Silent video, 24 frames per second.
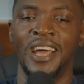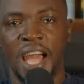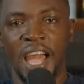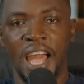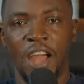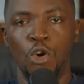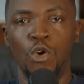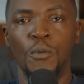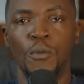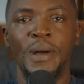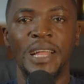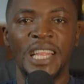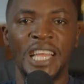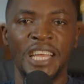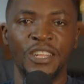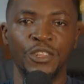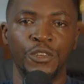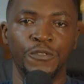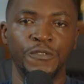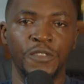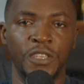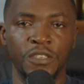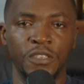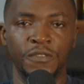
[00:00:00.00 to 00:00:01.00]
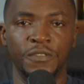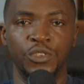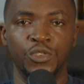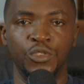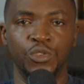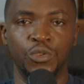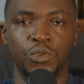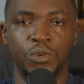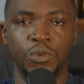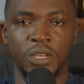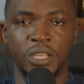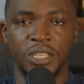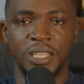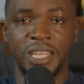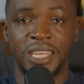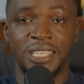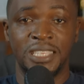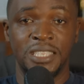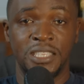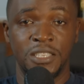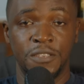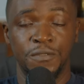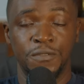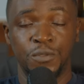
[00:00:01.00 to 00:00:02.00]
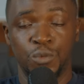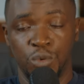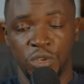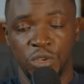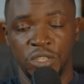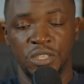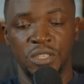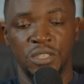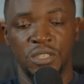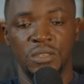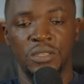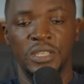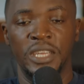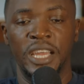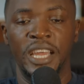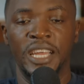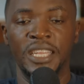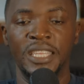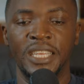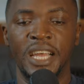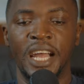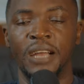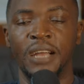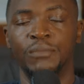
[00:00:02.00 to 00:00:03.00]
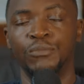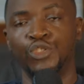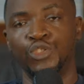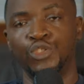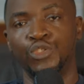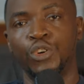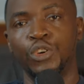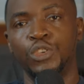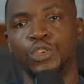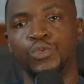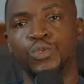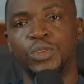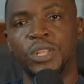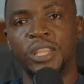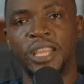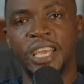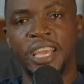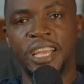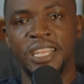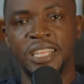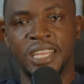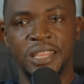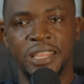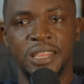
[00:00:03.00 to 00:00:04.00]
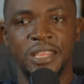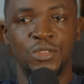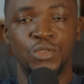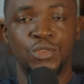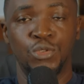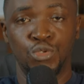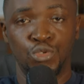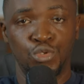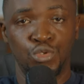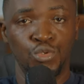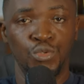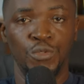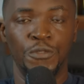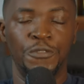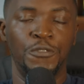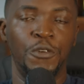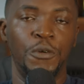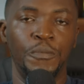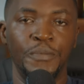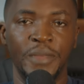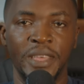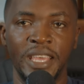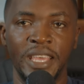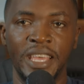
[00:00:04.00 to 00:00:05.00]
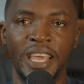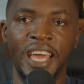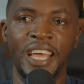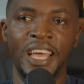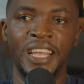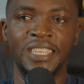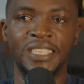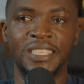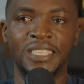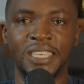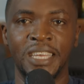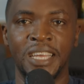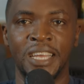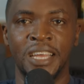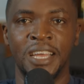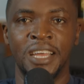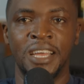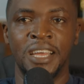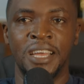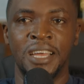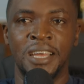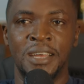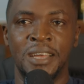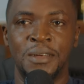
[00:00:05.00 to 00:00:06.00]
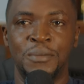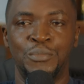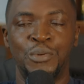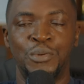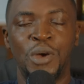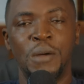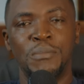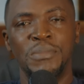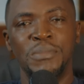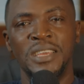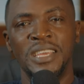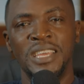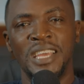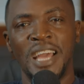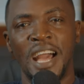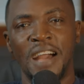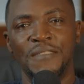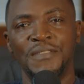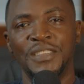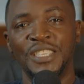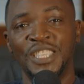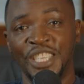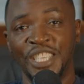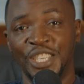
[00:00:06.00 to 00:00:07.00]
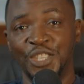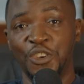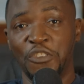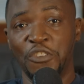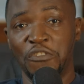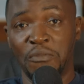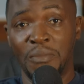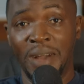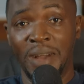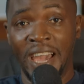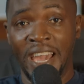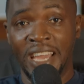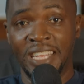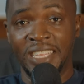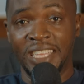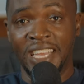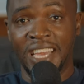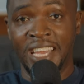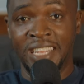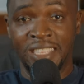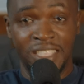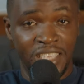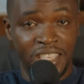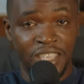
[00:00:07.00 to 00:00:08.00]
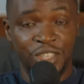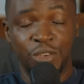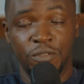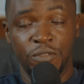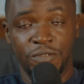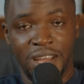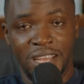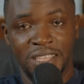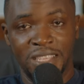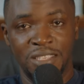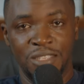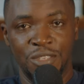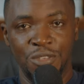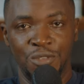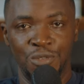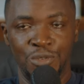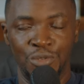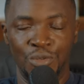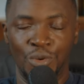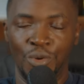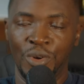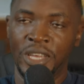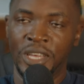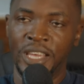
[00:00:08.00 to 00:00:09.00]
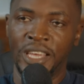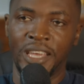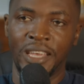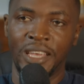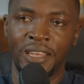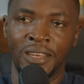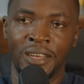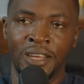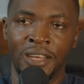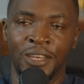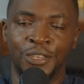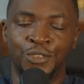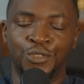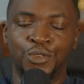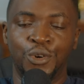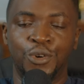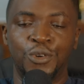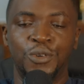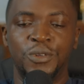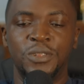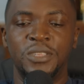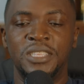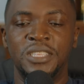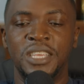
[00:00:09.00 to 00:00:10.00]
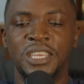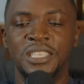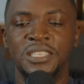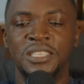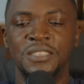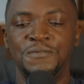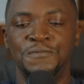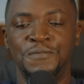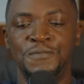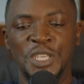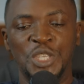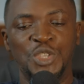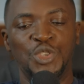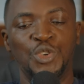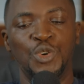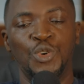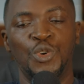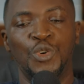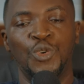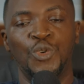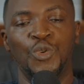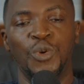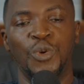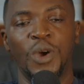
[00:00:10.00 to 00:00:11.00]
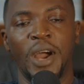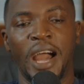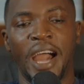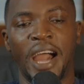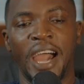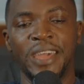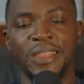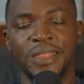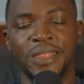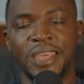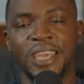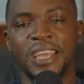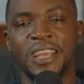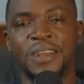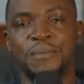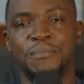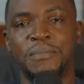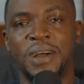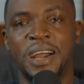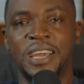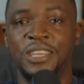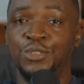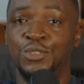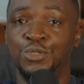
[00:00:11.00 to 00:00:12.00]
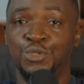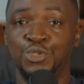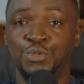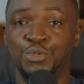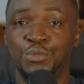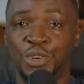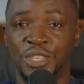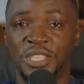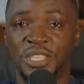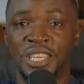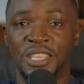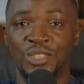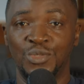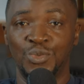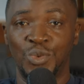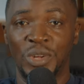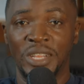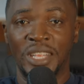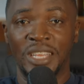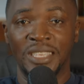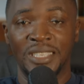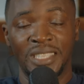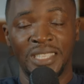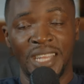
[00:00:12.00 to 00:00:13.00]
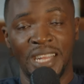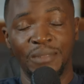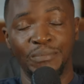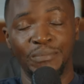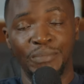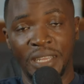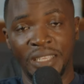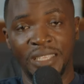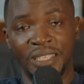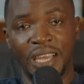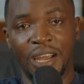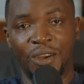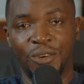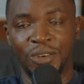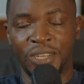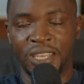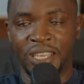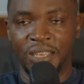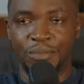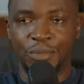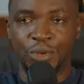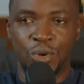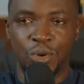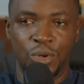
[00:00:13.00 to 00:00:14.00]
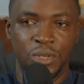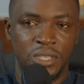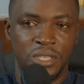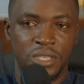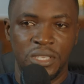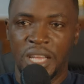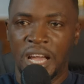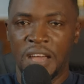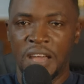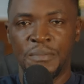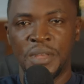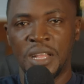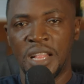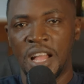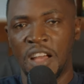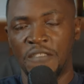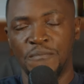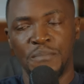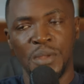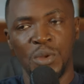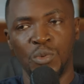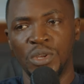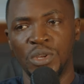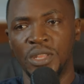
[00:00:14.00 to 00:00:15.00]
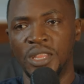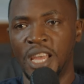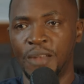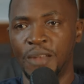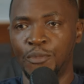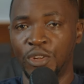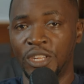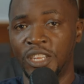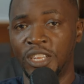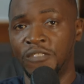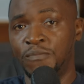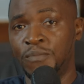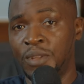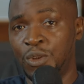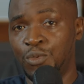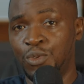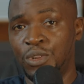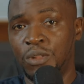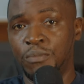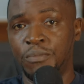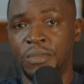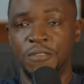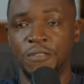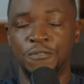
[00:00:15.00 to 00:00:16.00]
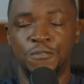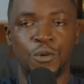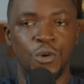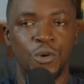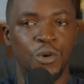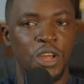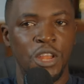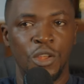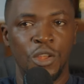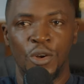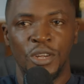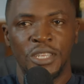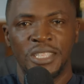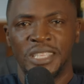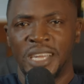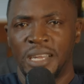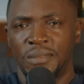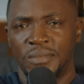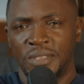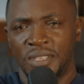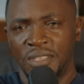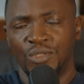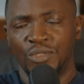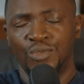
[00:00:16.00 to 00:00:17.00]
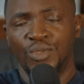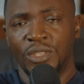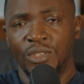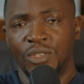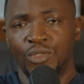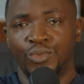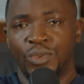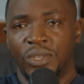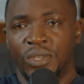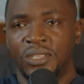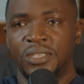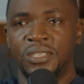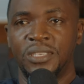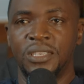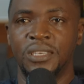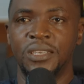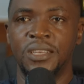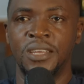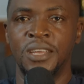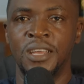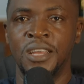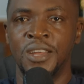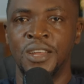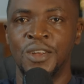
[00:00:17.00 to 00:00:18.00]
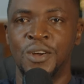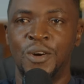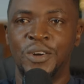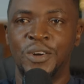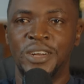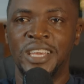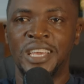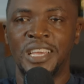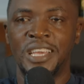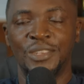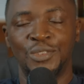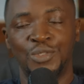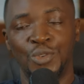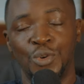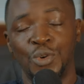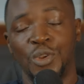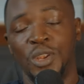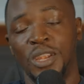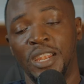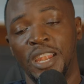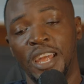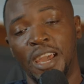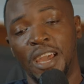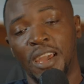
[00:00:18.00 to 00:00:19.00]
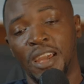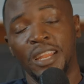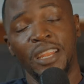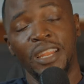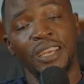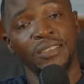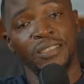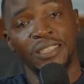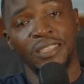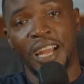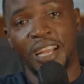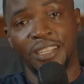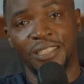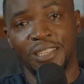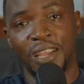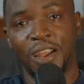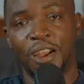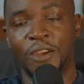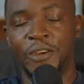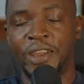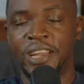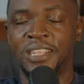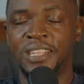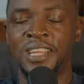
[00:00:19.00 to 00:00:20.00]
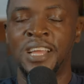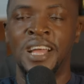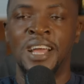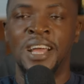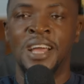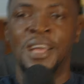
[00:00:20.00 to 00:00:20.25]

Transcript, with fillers: I hope by the end of this video, that is if you watch it till the end, I'm sure you would learn a thing or two from me and probably have a change of mind and change of attitude. Okay, so this video, I think my YouTube audience will understand better, okay, because I mean I've been with them, or they've been with me for a long time, since twenty twenty. Okay, so let, let's start. All right,